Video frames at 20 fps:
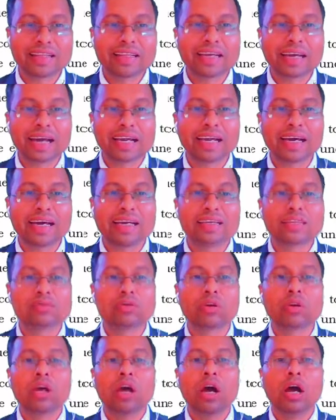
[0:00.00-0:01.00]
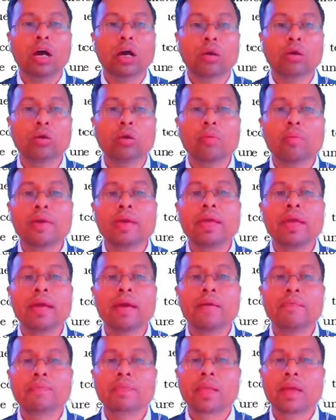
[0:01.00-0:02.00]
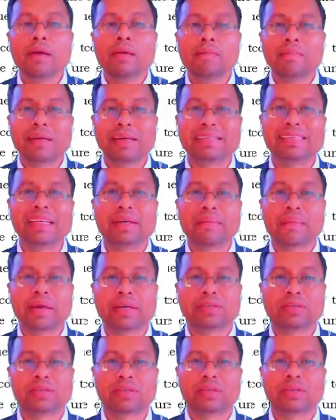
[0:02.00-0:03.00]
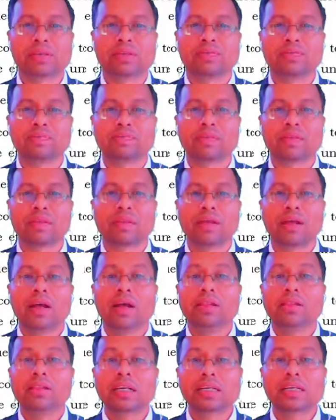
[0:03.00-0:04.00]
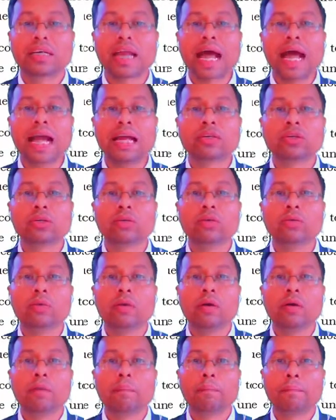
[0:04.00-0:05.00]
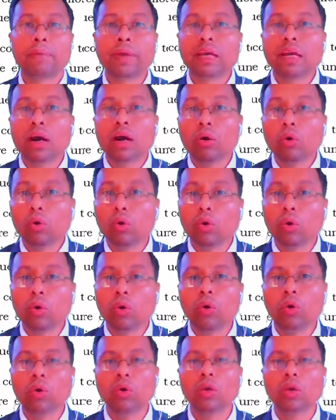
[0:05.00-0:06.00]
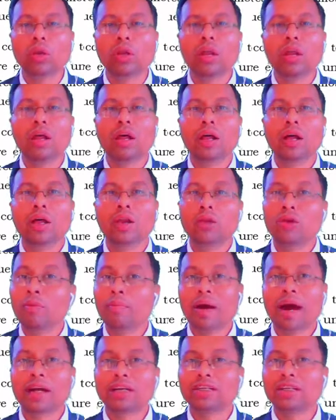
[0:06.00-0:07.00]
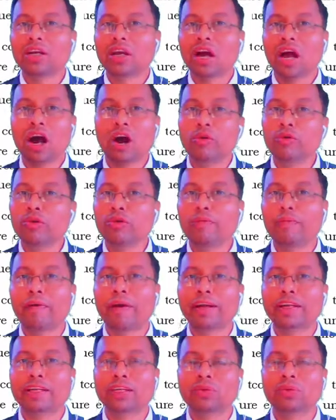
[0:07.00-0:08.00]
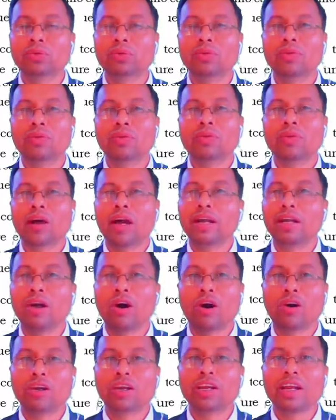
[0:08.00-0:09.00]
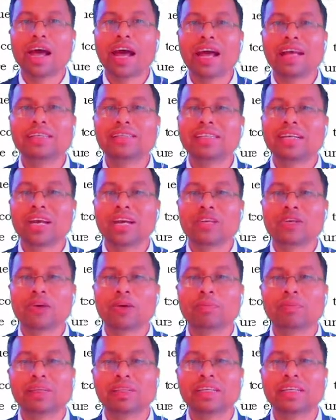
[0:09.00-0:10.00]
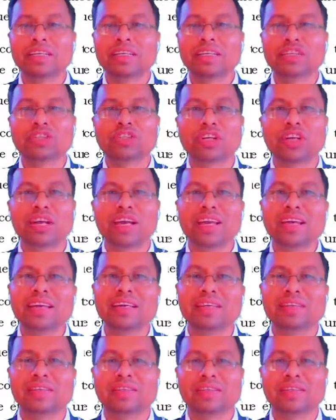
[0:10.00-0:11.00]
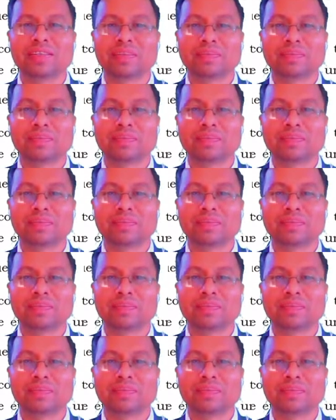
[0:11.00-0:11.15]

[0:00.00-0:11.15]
category is what? The gloomy pessimist. They try to pick a hole no matter how effective and organized your presentation is.